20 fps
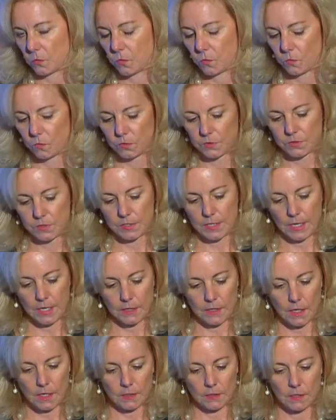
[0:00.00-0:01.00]
would say
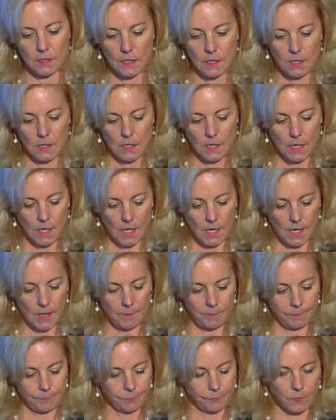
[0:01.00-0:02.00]
that,
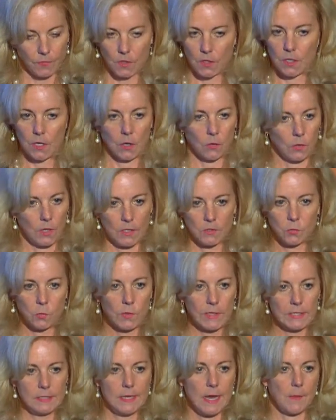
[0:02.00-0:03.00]
as
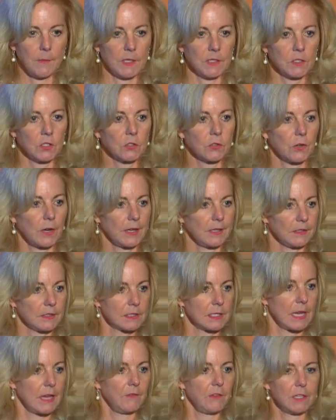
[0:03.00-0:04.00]
we demonstrate
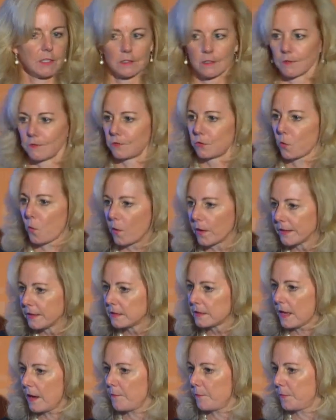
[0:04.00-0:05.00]
savings of
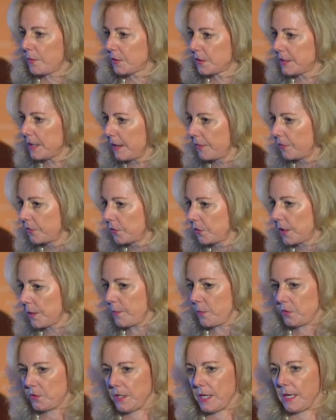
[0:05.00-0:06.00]
27%,
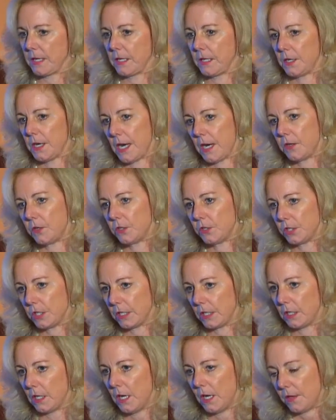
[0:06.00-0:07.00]
30% in
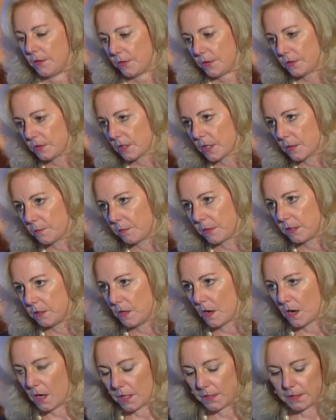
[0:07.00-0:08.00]
energy, this can be
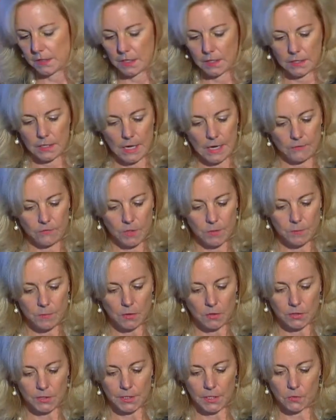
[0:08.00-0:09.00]
done in every
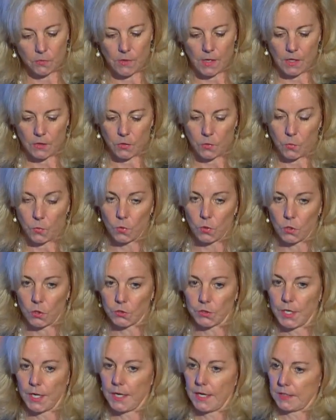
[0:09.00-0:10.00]
building around the
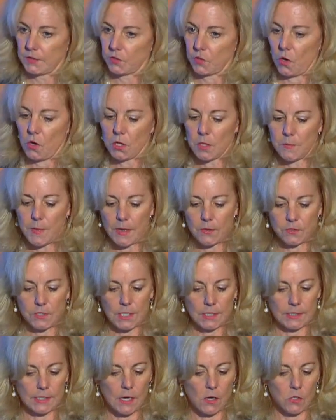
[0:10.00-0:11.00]
world. It's all about
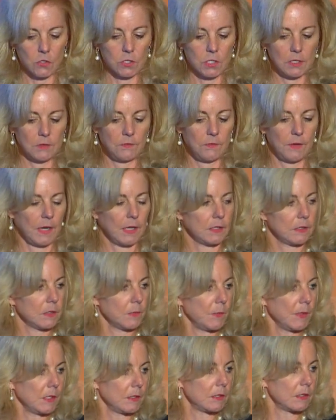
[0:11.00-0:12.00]
technology
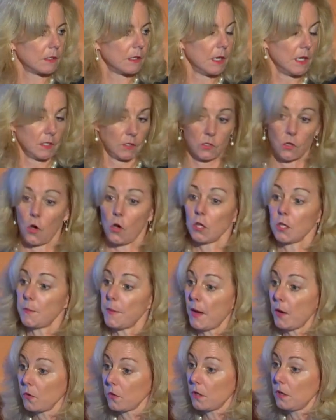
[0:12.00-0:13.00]
advancements. It's all
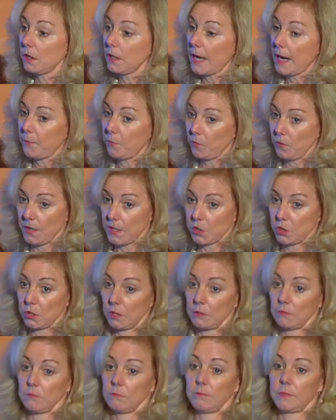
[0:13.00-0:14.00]
about
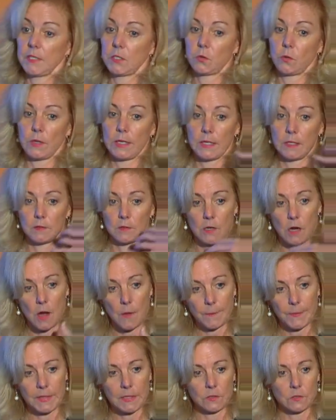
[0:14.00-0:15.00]
collaboration between
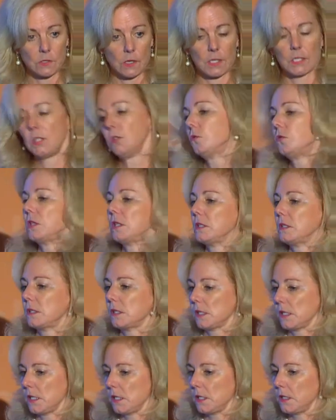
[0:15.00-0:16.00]
companies like
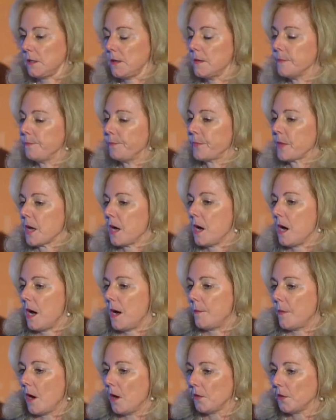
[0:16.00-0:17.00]
UTC,
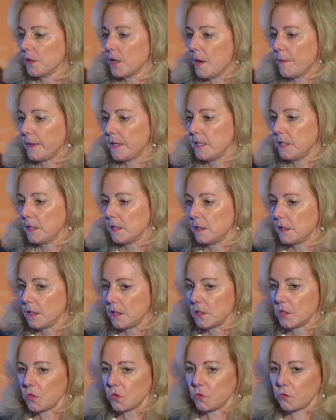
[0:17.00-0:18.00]
other companies in the
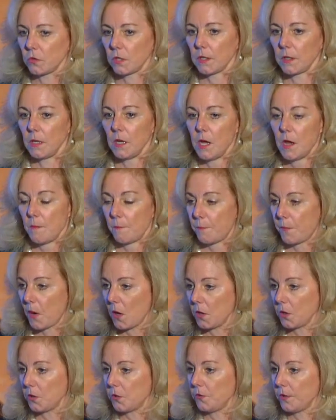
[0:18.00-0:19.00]
industry,
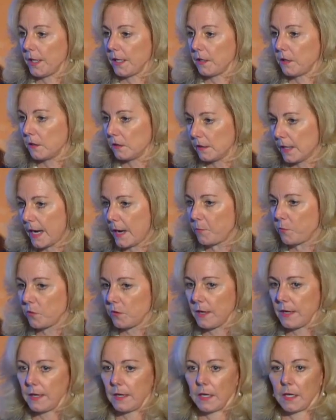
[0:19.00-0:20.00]
partnering,
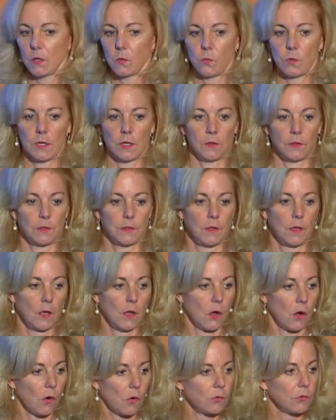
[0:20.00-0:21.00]
collaborating with
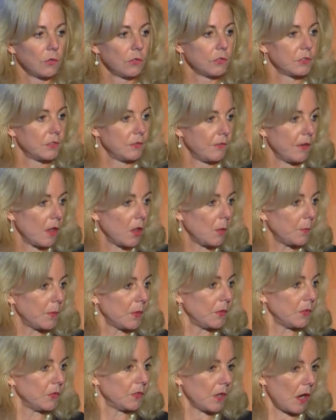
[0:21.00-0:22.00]
owners,
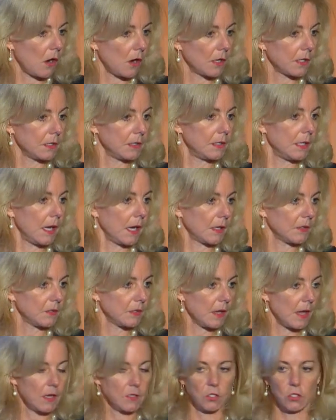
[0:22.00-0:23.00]
developers,
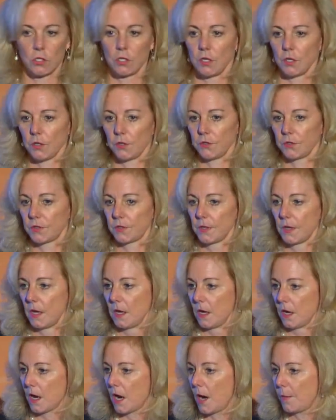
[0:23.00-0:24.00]
architects, engineers.
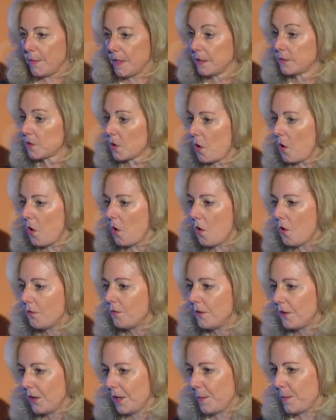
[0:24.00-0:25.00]
It's all
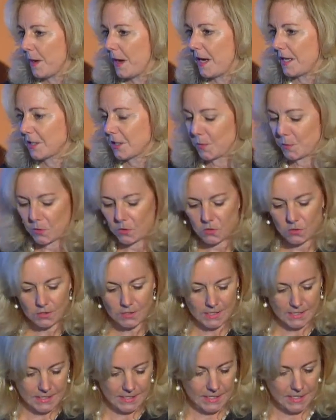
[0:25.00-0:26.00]
very possible
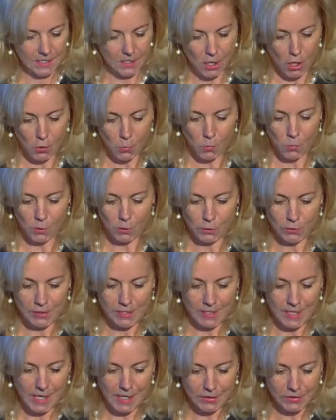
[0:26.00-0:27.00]
in our world
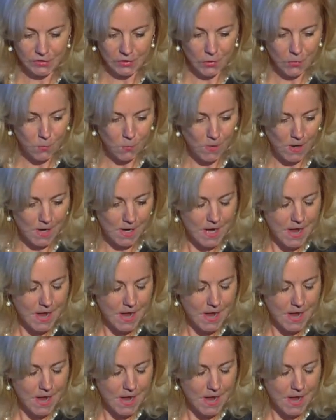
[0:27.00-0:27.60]
today. So